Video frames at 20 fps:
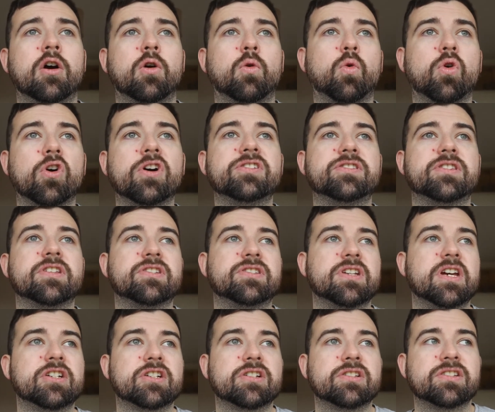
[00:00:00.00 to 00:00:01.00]
worst
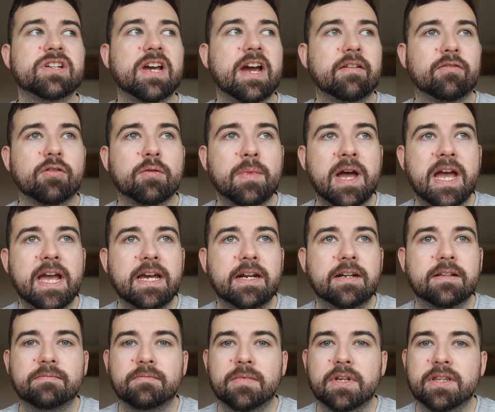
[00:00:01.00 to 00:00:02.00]
decisions ever made
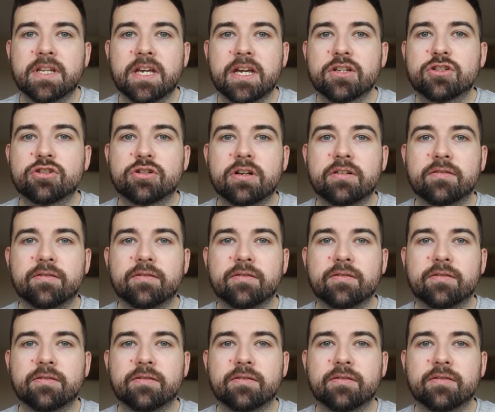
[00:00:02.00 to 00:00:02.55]
in the history